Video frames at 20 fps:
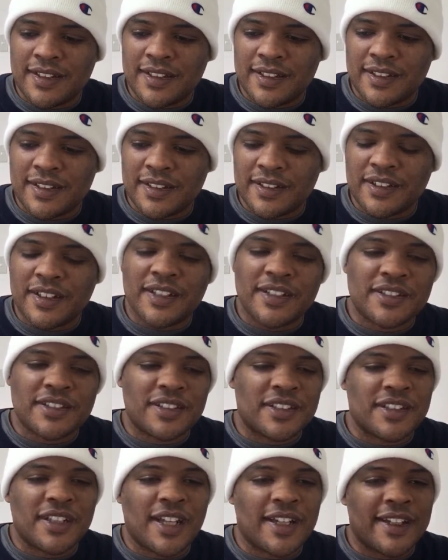okay, this is
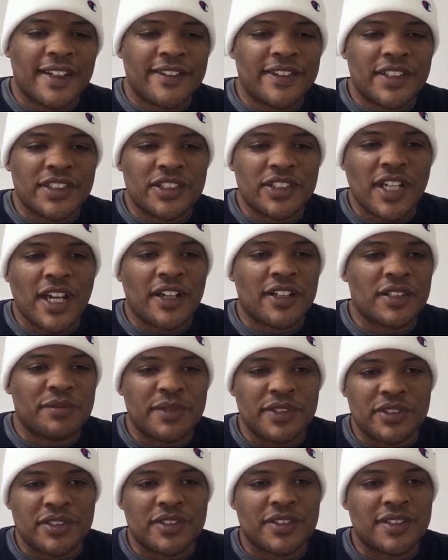not even a child
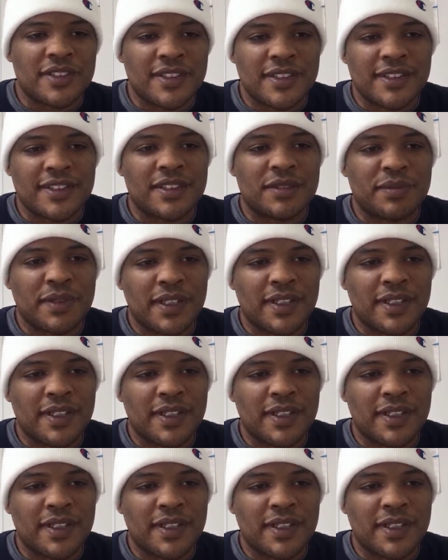abuse experience.